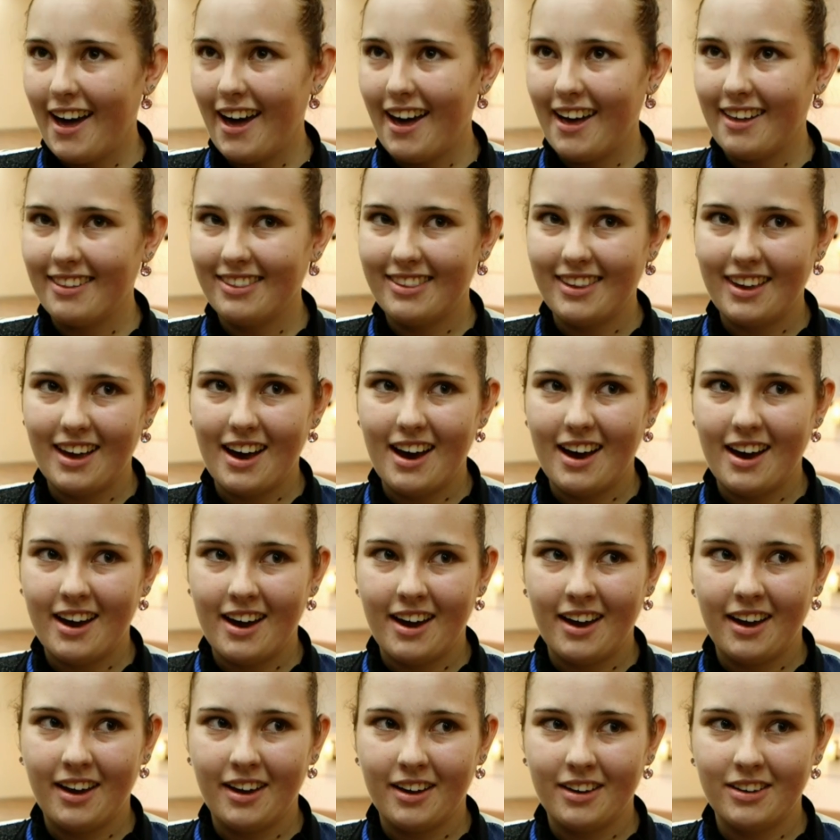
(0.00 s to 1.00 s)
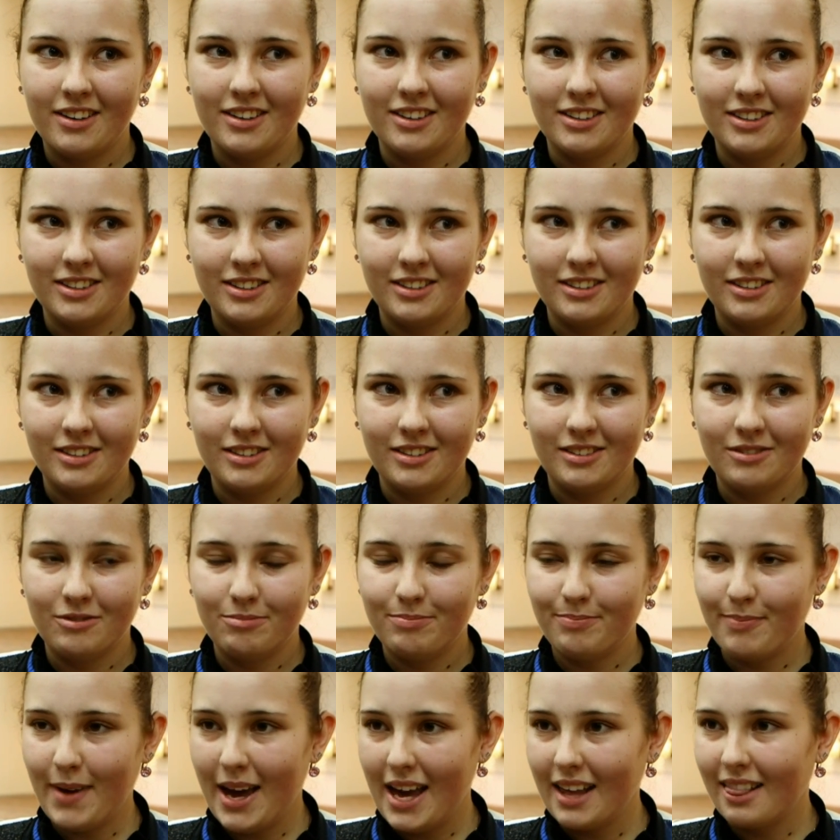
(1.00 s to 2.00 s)
and I
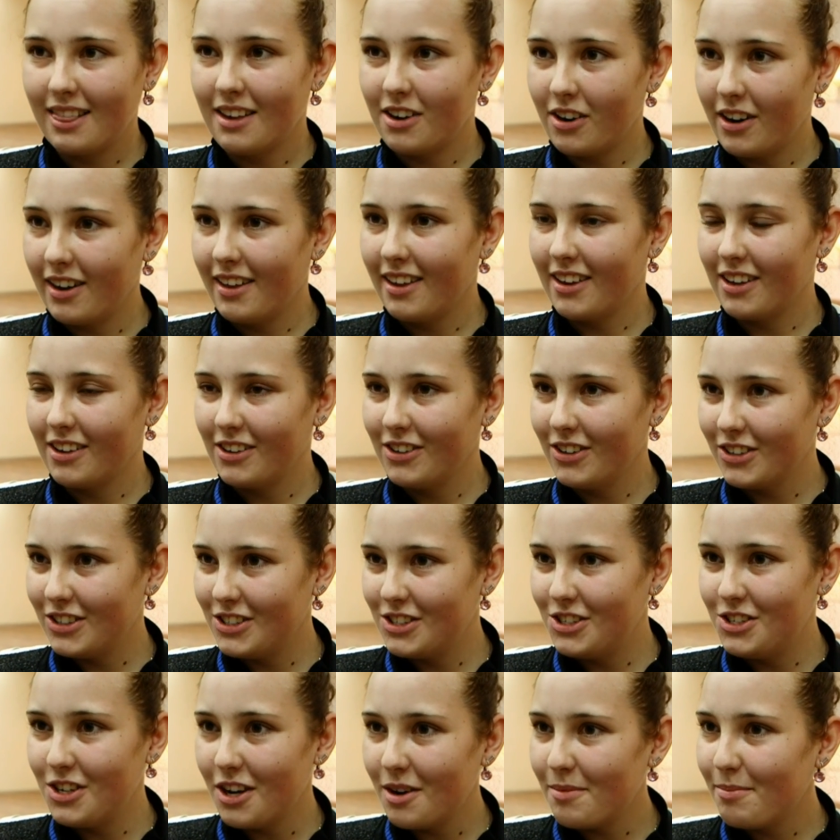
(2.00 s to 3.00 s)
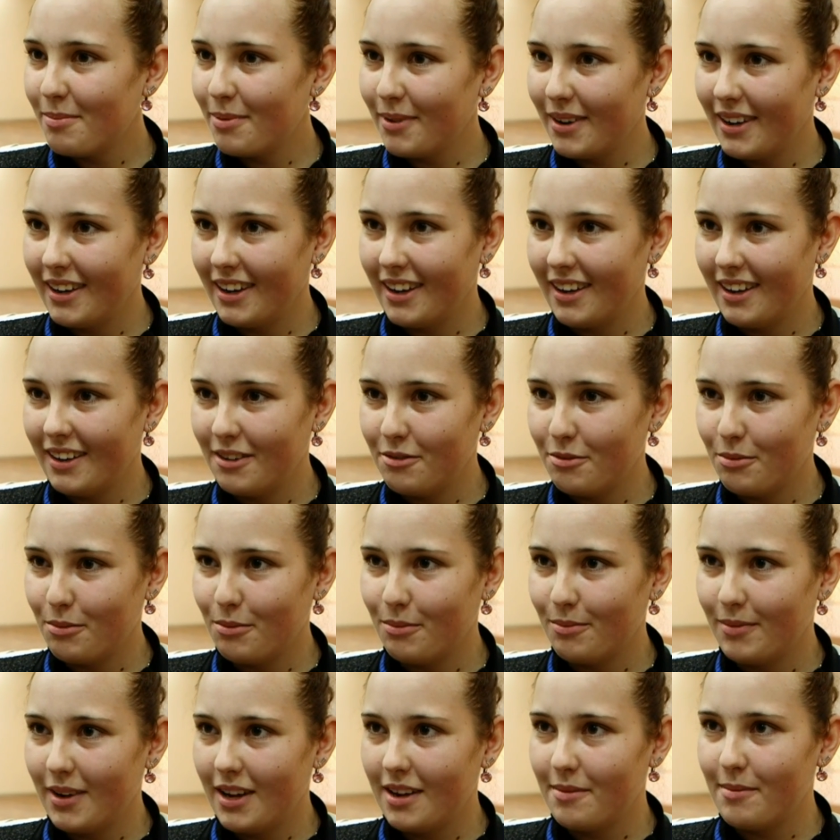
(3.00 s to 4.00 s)
uh, made a really good job uh,
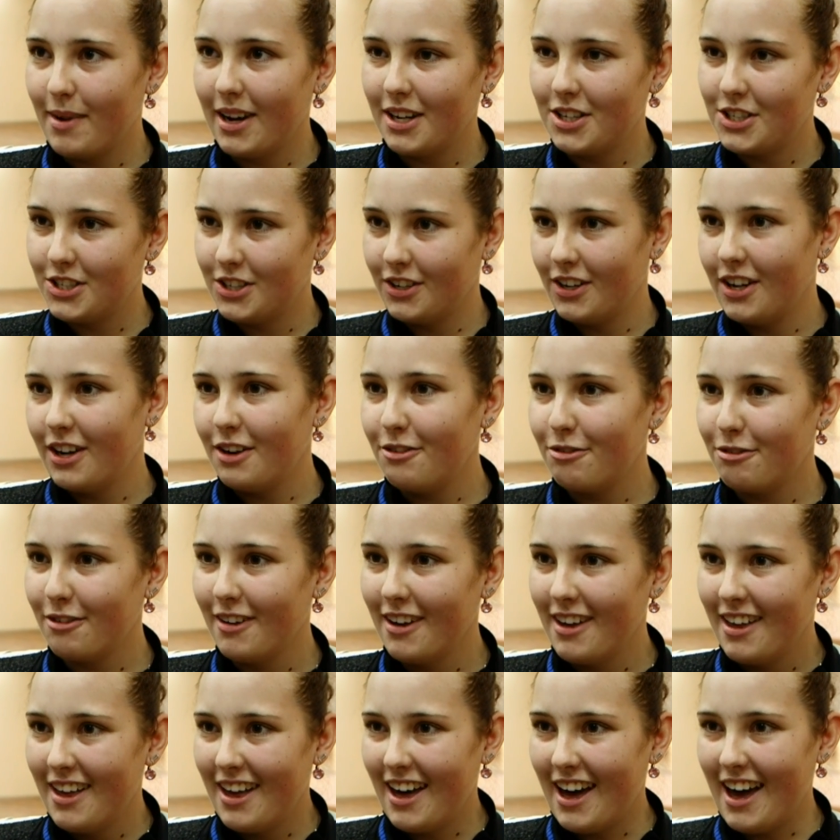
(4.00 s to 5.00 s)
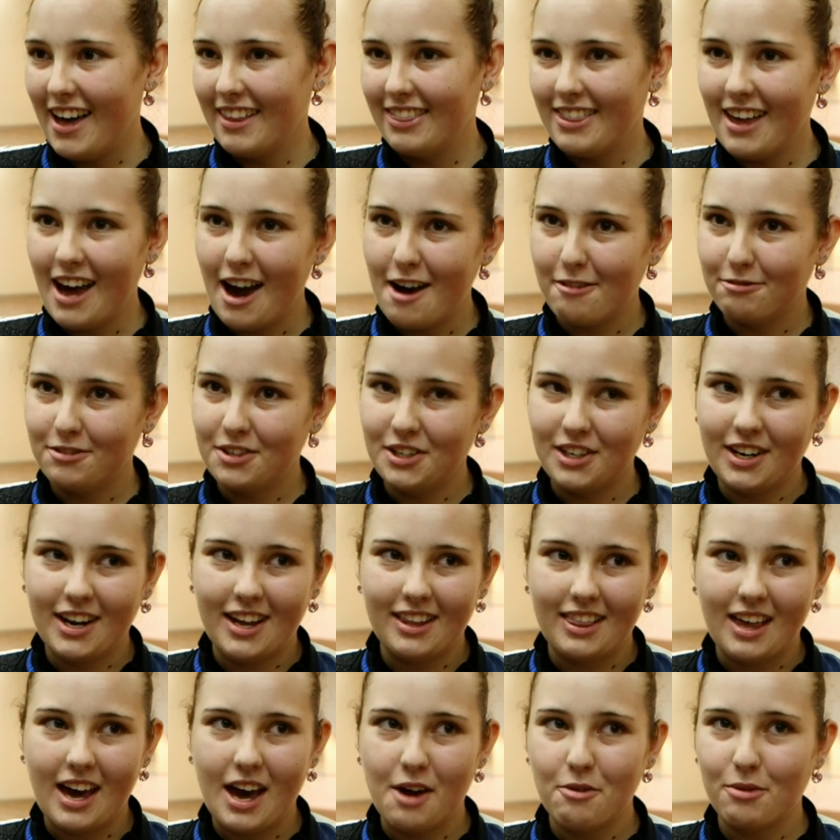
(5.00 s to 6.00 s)
in my shoot-off. And after
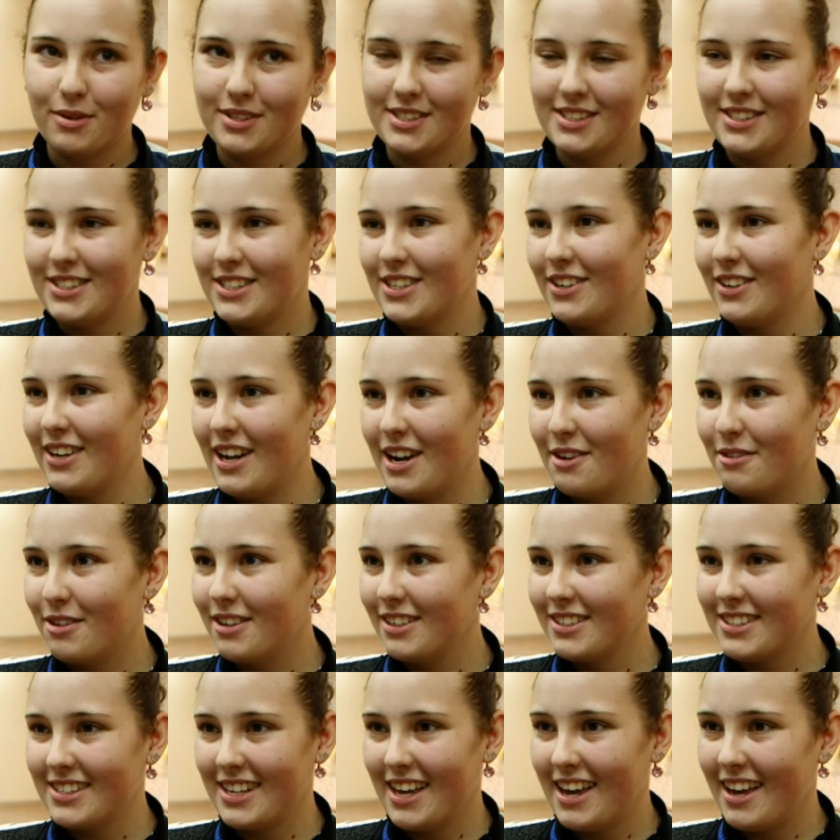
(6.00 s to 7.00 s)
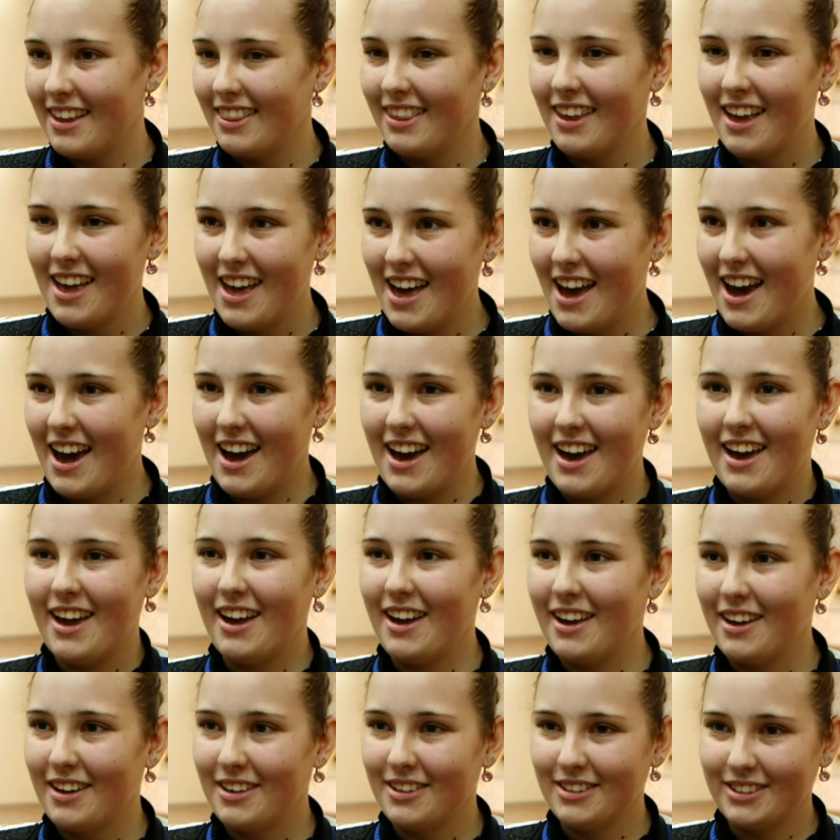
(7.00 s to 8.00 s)
that, I wasn't so nervous, and
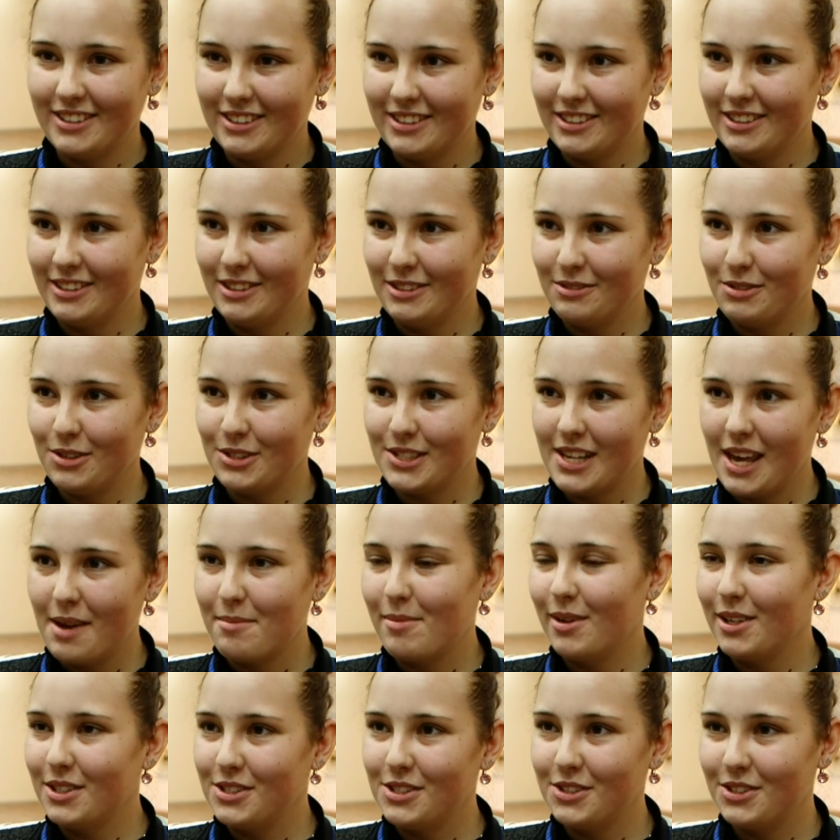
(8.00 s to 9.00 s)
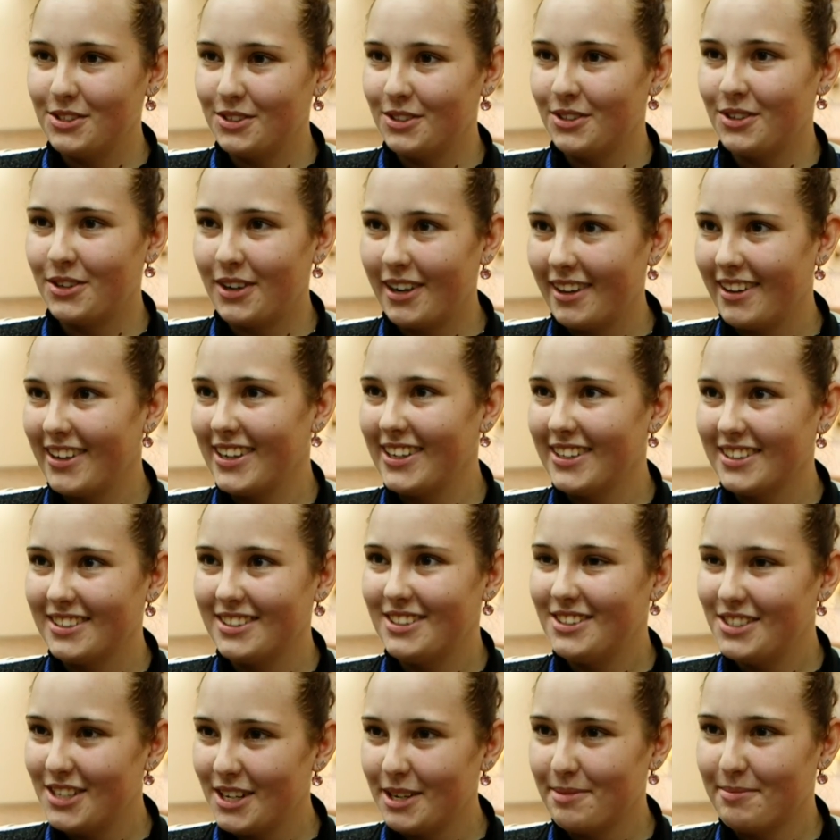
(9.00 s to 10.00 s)
I uh, was able to do a really good
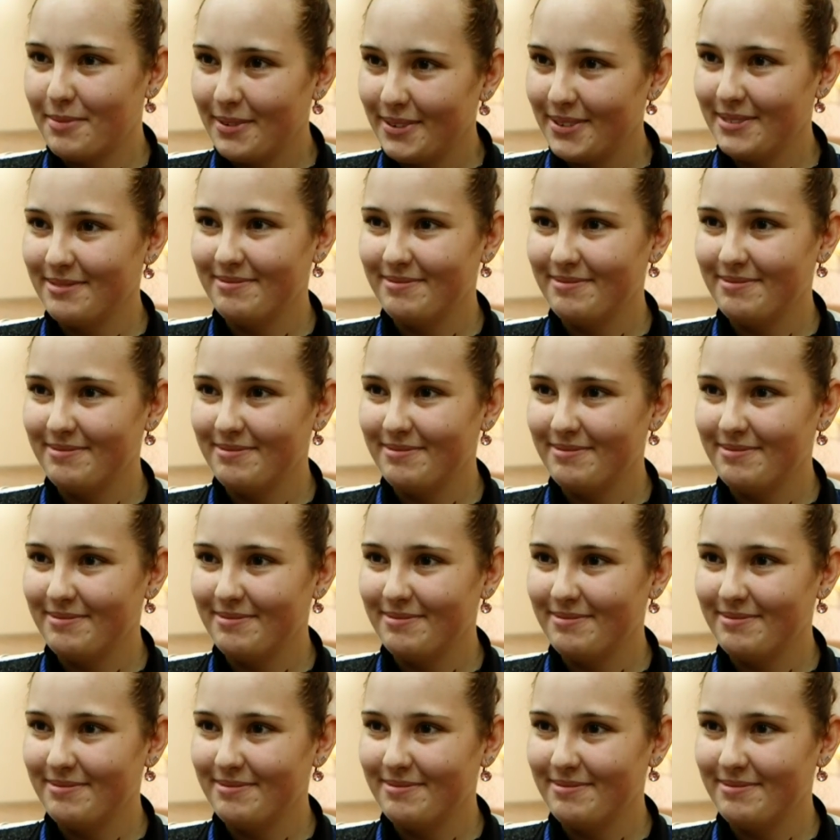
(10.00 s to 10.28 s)
job.